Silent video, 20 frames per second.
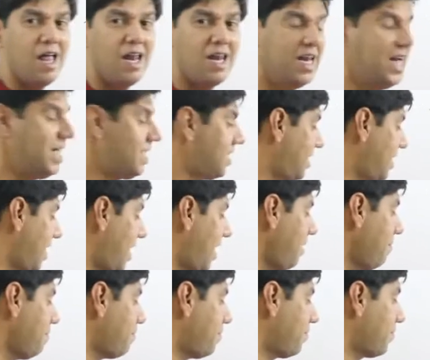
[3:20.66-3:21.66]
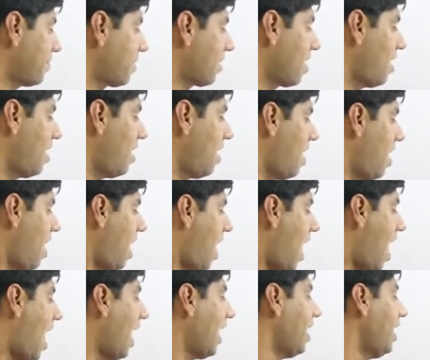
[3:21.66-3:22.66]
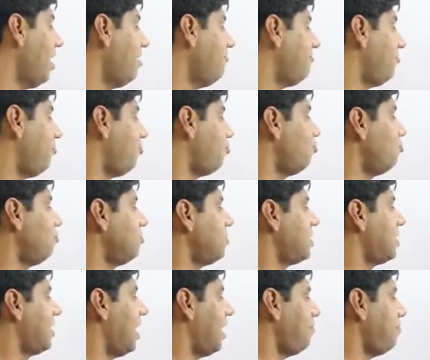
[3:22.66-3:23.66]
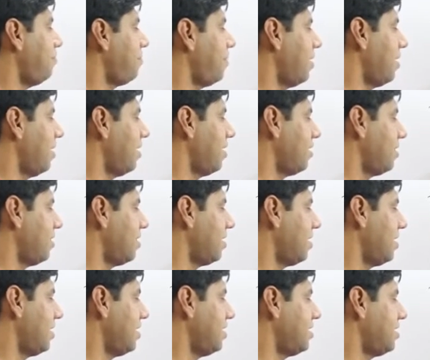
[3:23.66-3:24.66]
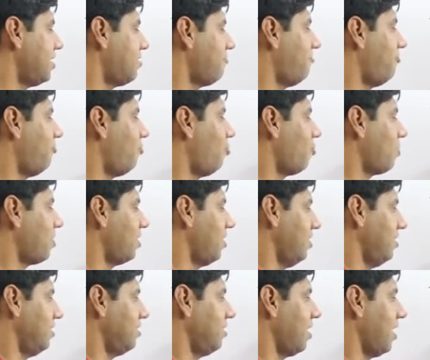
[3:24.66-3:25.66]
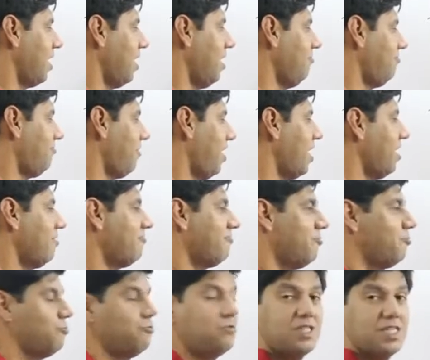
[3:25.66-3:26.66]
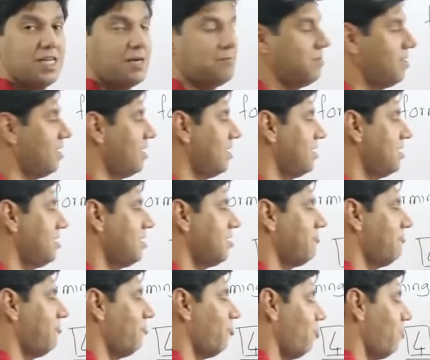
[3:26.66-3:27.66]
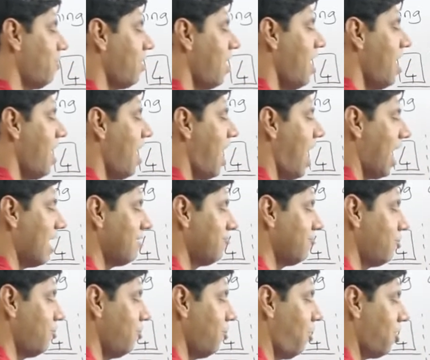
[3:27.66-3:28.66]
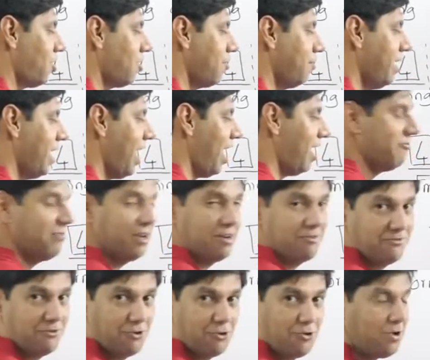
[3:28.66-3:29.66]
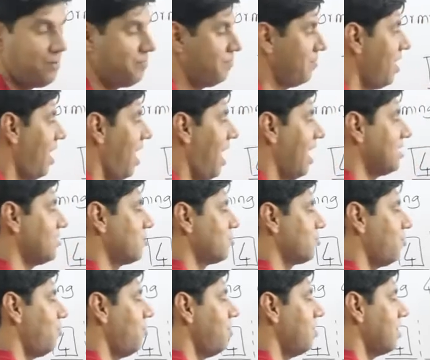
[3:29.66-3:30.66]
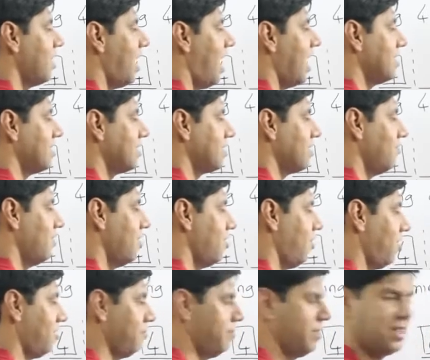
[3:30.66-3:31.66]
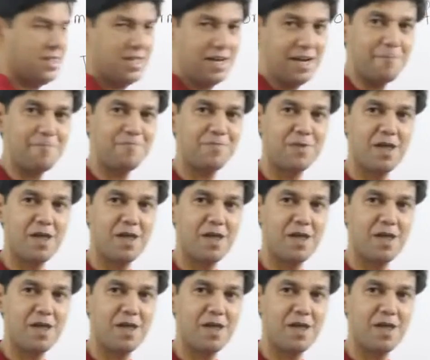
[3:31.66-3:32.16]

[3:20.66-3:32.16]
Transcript: Let's say I have used up the digit 4 here. If I have used up the digit 4, I would not be having 4 and so the answer will not be 3.